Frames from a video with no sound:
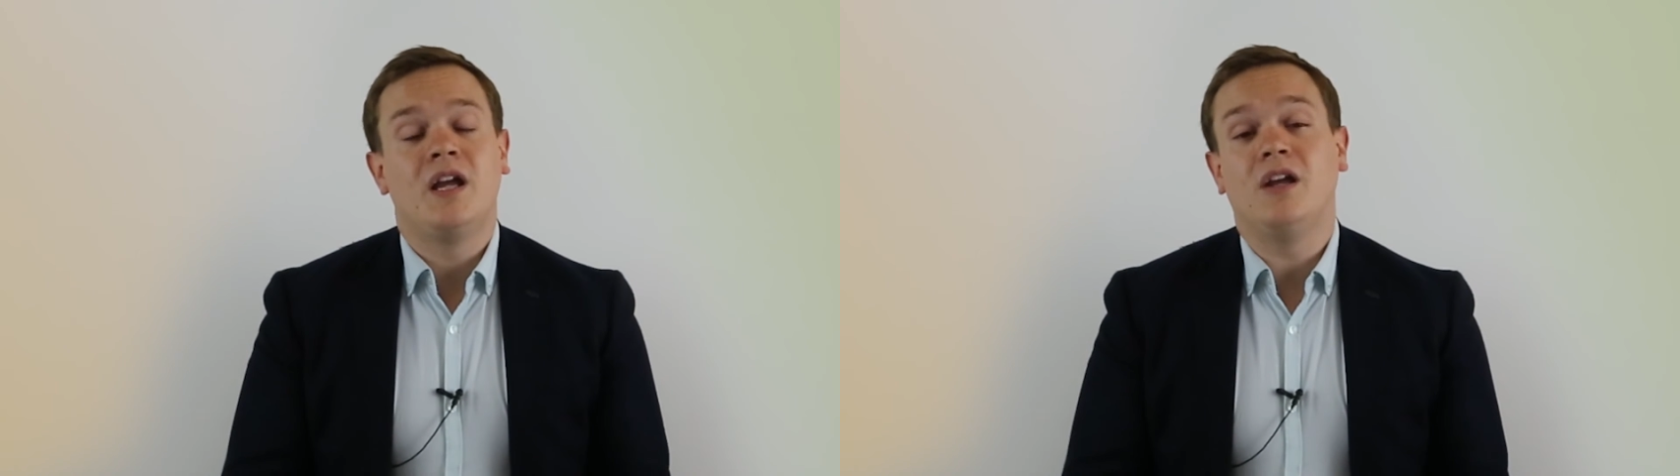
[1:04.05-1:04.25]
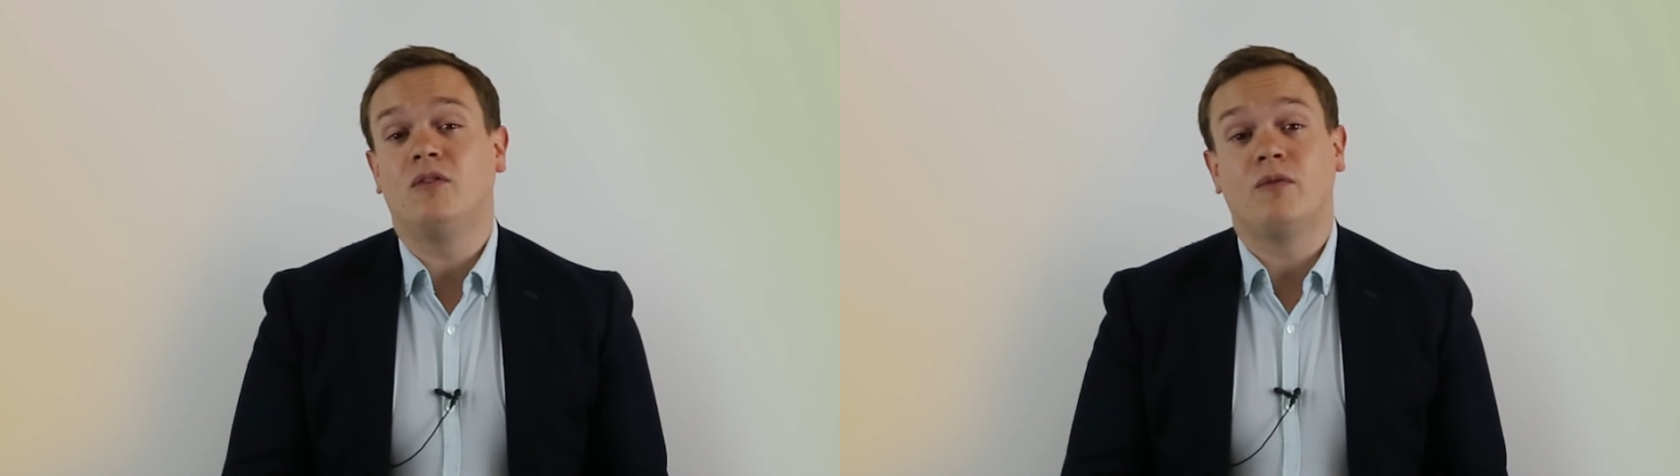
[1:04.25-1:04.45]

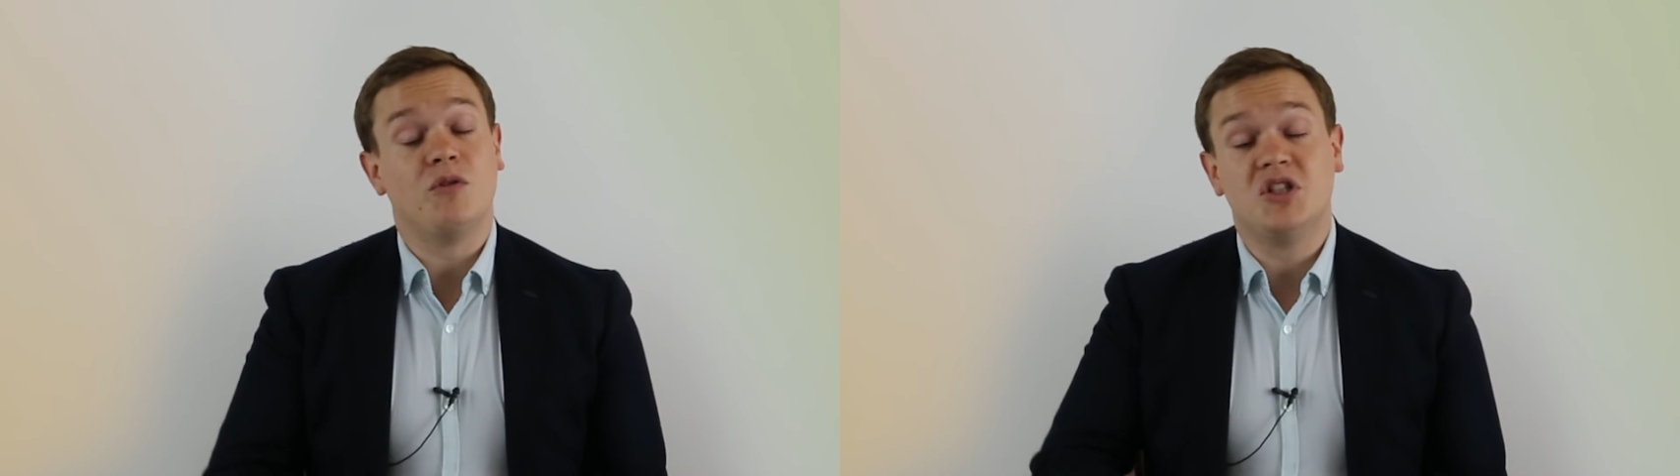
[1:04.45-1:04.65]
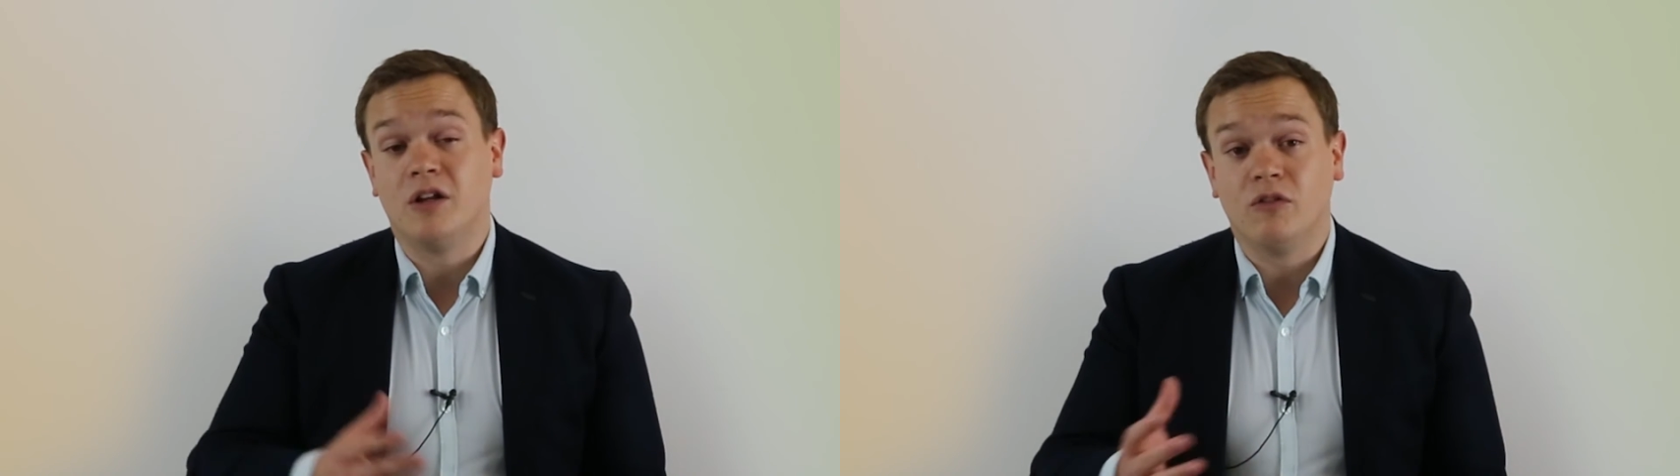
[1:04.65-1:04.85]
He's
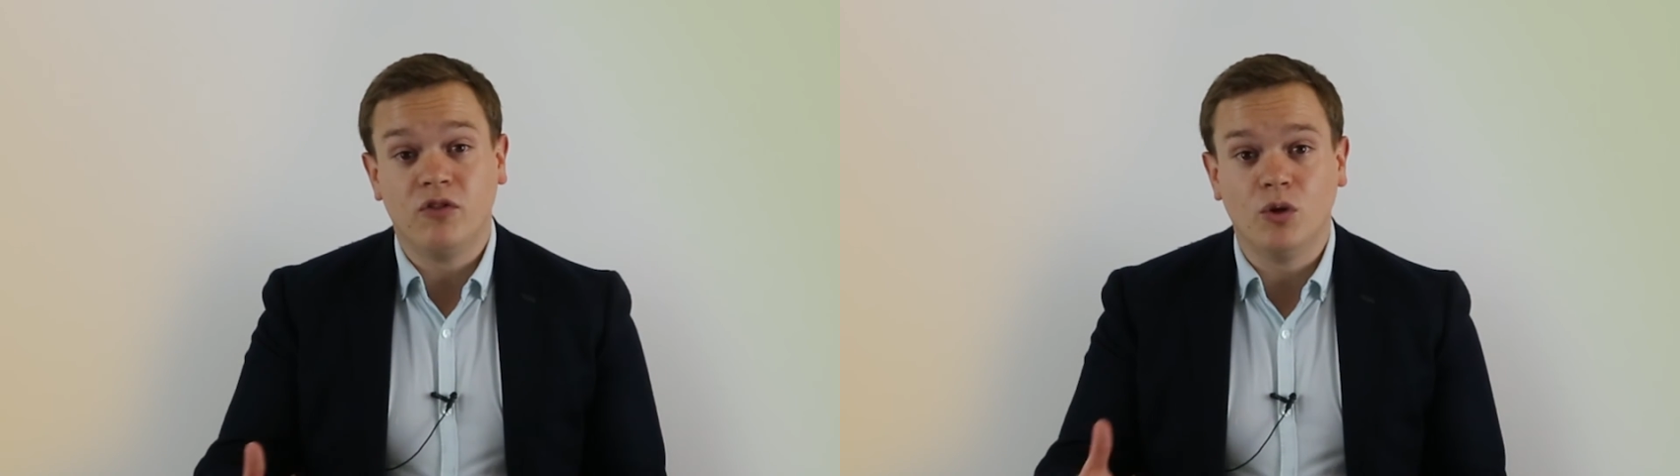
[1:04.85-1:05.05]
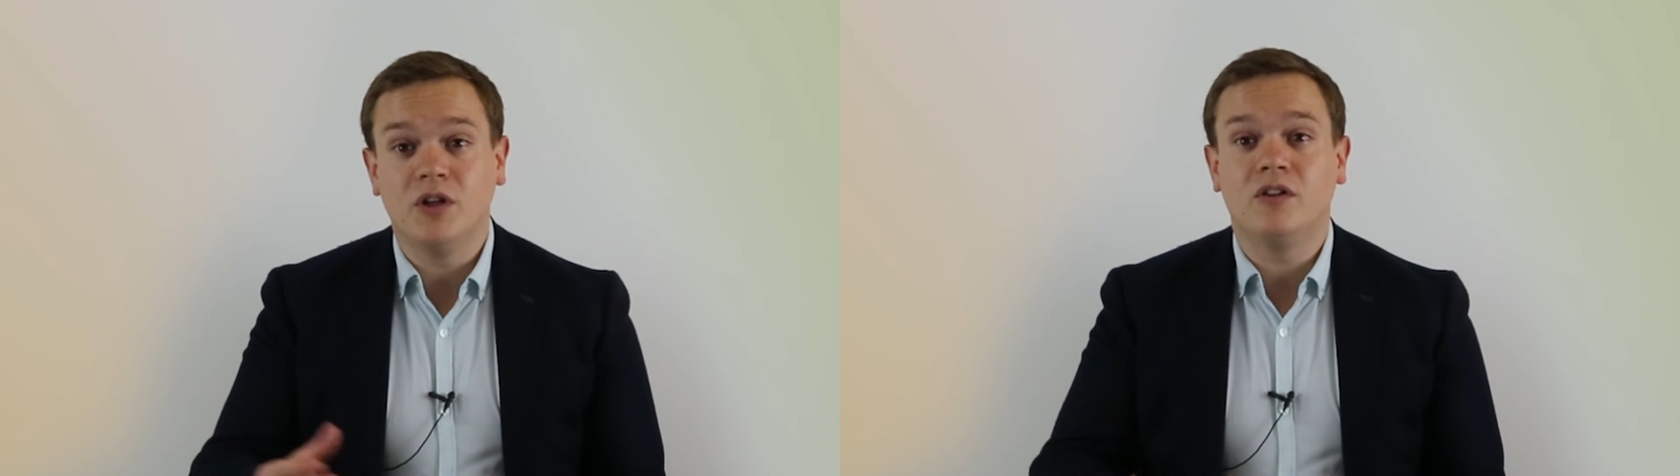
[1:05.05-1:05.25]
very gender
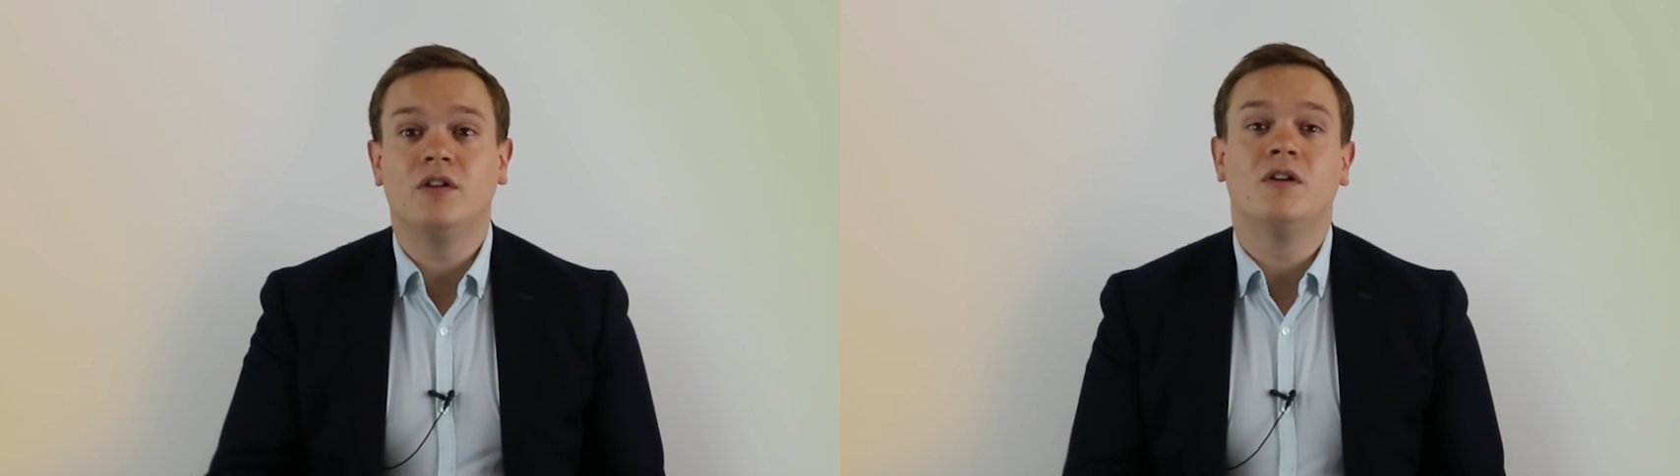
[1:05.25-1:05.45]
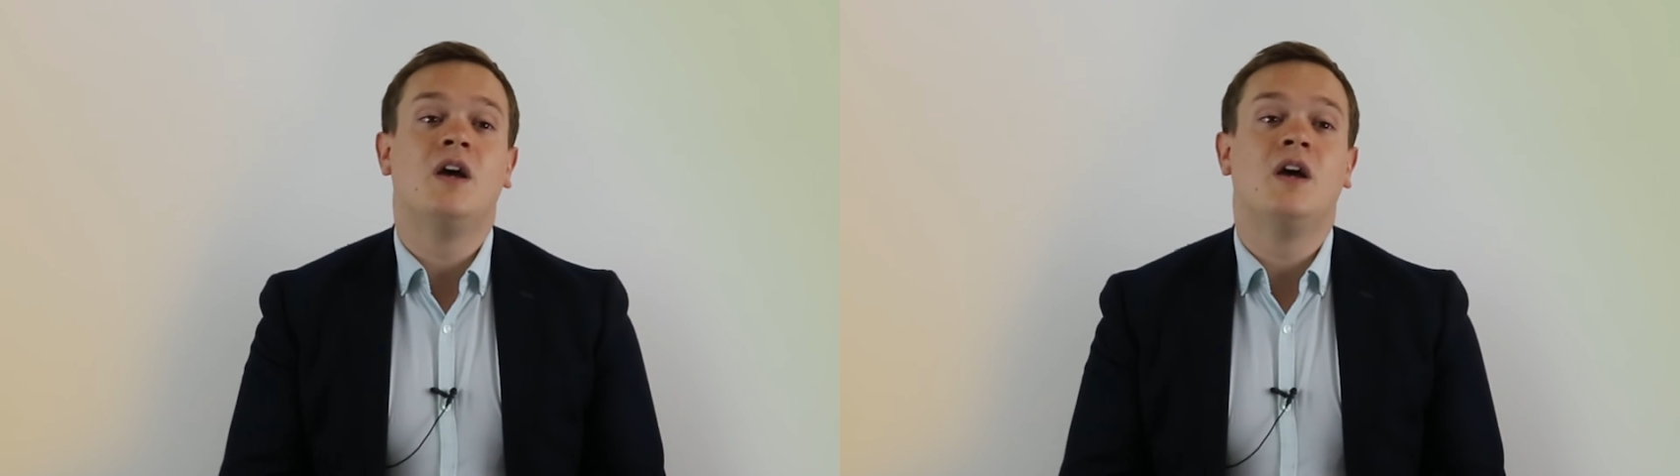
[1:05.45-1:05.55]
fluid,